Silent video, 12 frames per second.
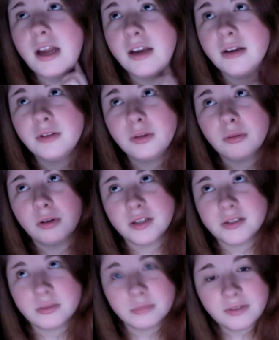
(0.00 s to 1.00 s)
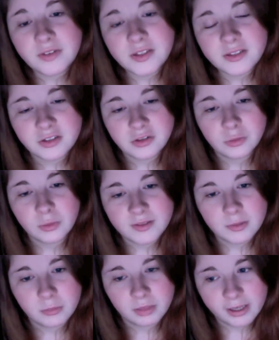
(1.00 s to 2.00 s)
know you are just oblivious because you want
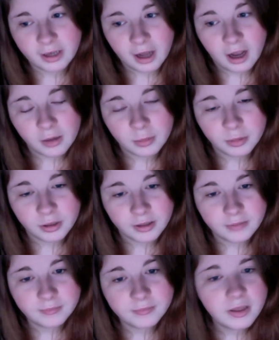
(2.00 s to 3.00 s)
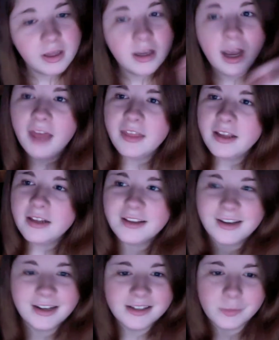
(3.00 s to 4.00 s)
some Blaine cock, but I think the
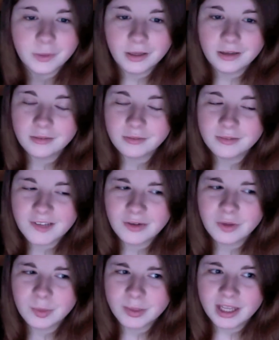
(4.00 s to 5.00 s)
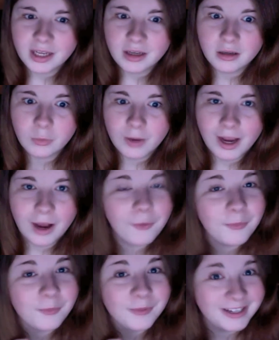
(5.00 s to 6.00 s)
next week Tina will be like,
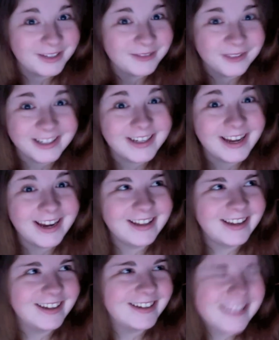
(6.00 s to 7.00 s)
wow, Blaine is really gay. Like,